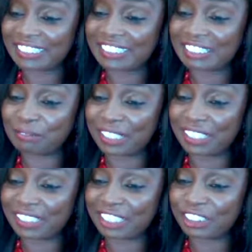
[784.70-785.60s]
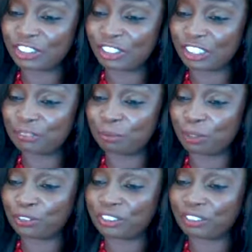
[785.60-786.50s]
Atimele, George
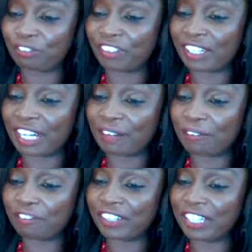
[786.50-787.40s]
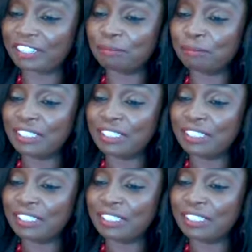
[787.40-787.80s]
Bolutife Alfred,